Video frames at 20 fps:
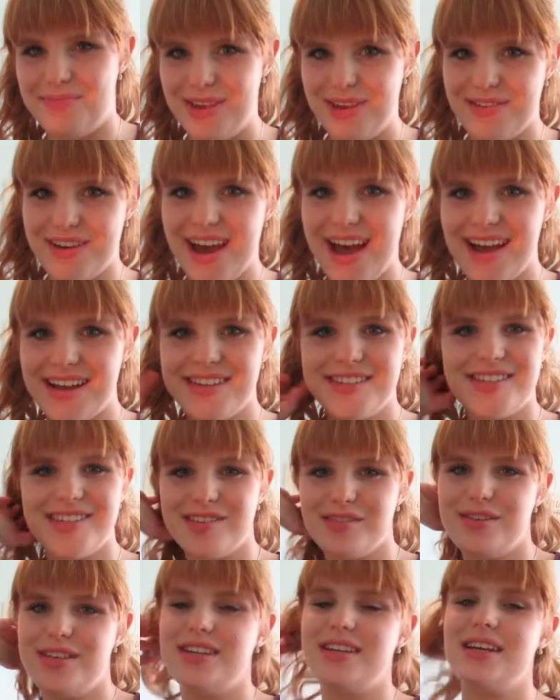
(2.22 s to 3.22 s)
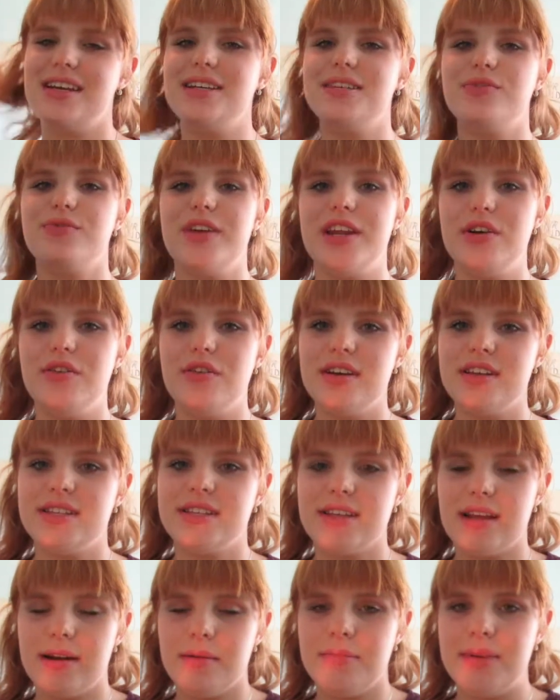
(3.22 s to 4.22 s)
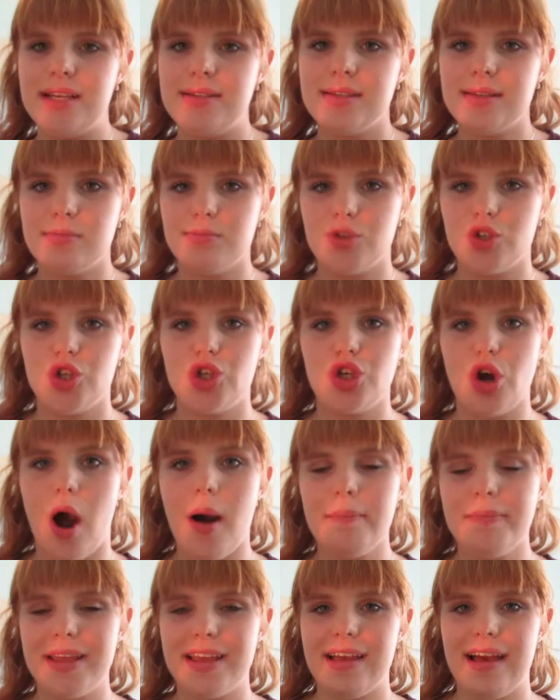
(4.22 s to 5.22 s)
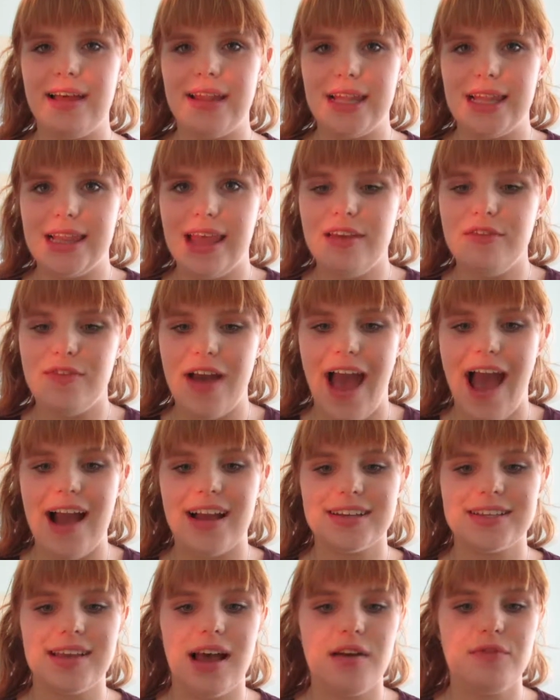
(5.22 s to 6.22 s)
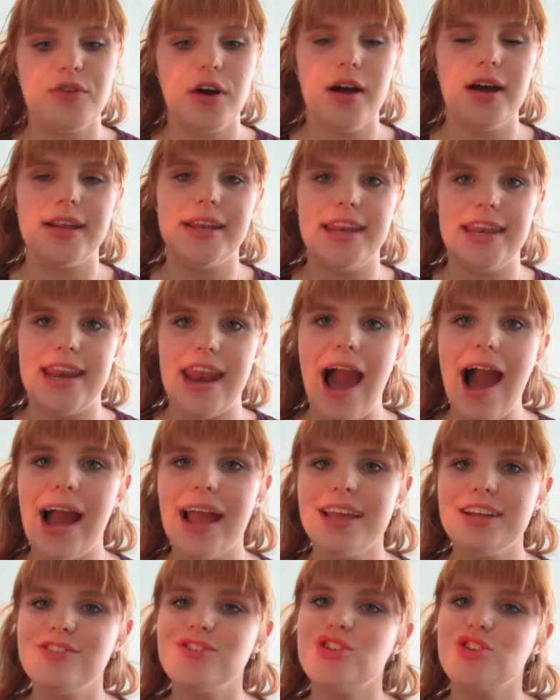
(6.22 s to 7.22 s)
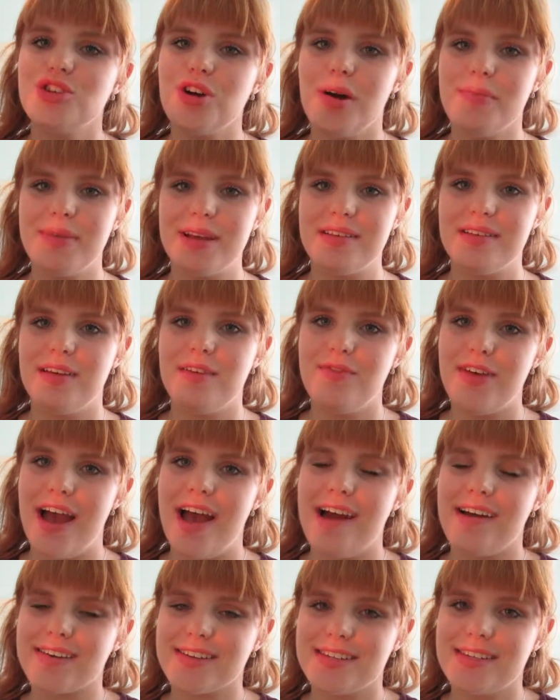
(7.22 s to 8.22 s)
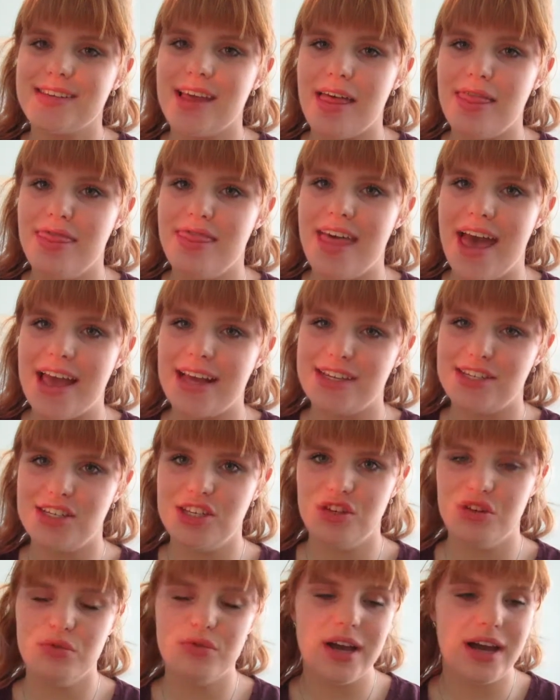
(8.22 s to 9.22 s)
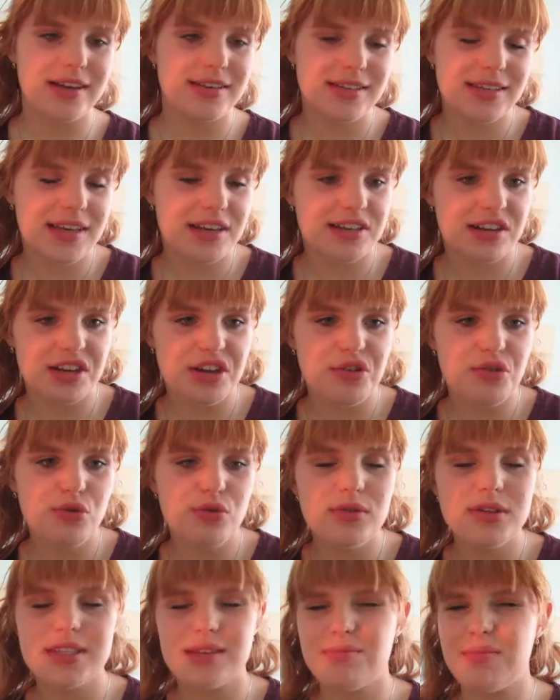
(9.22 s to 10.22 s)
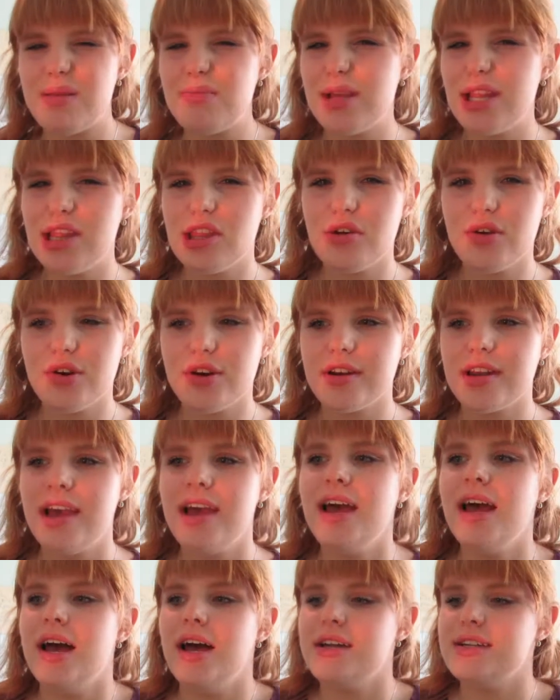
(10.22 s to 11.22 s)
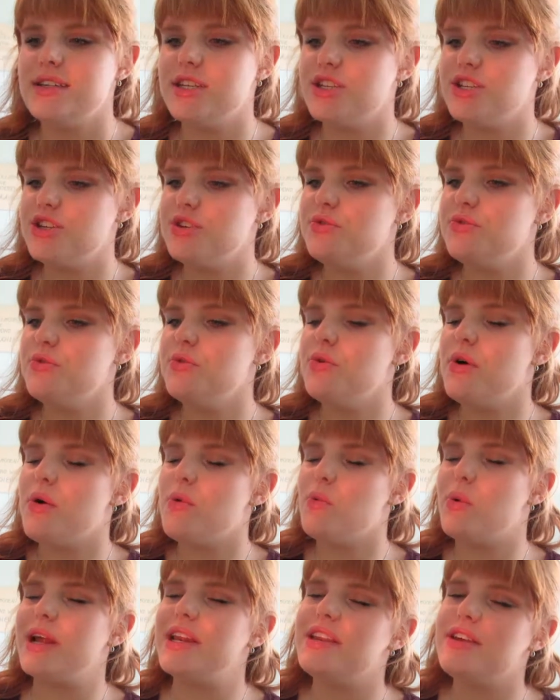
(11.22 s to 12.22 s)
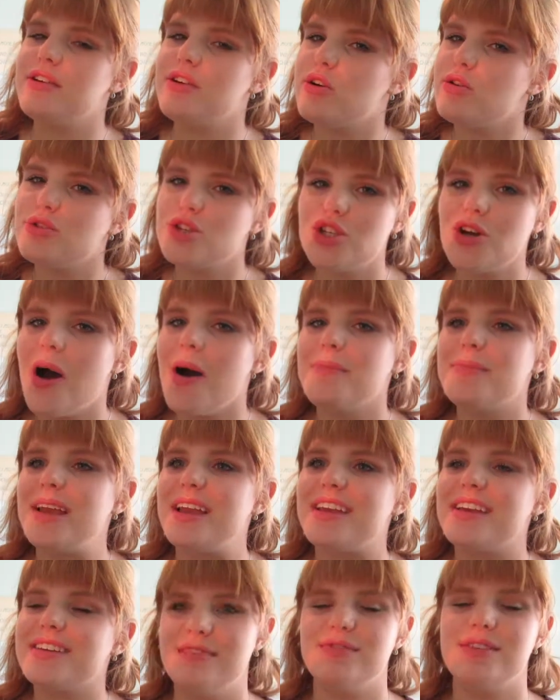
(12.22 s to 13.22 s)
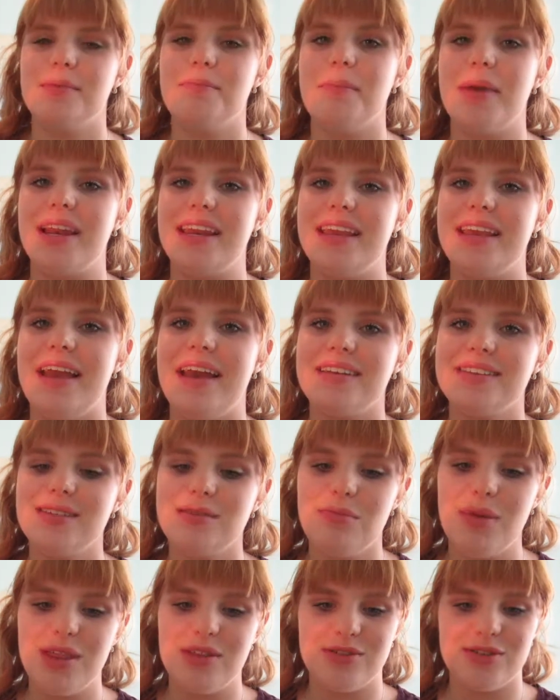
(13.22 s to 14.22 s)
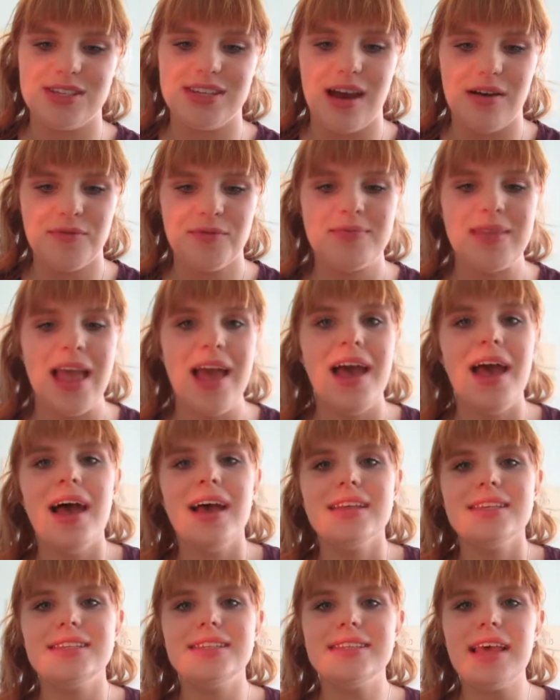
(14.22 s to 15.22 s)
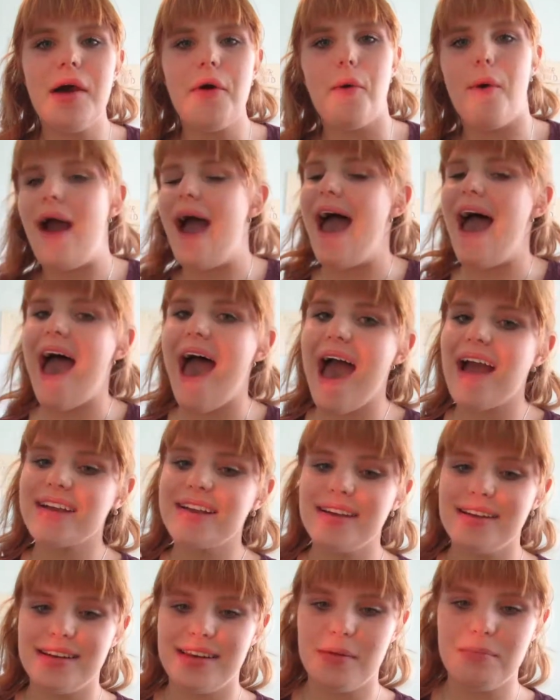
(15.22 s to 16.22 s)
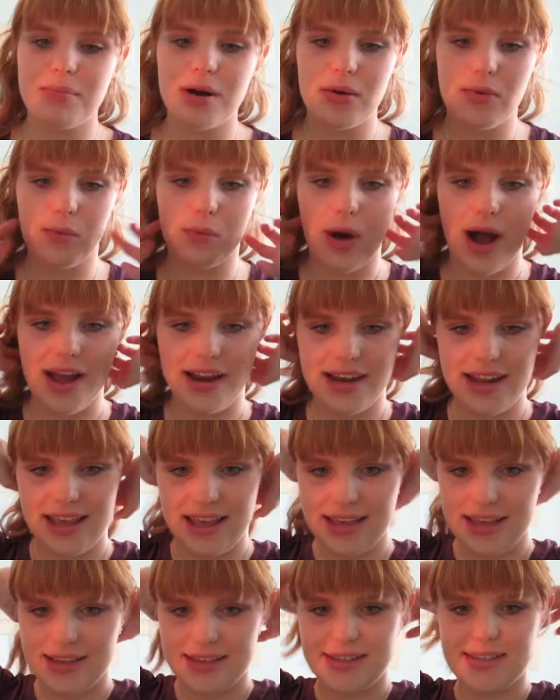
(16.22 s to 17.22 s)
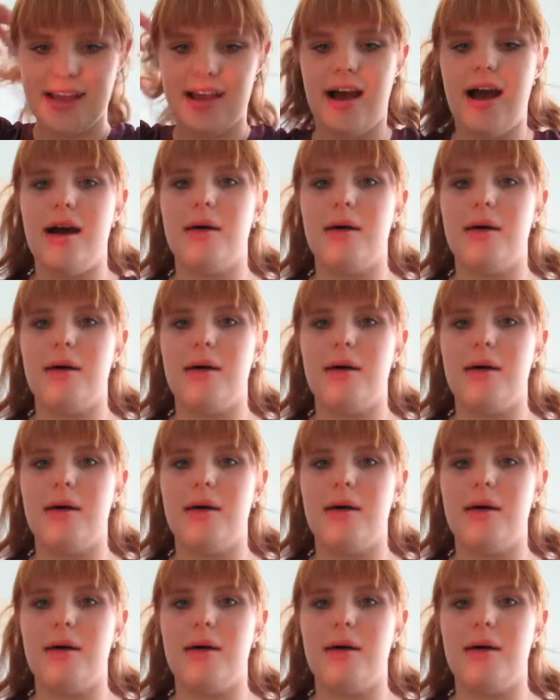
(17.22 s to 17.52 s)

you guys. So today's video is going to be some shopping life hacks. I've got 9 shopping life hacks that you guys can use and maybe learn to do when you go shopping, save some money and some other stuff. So hack number one is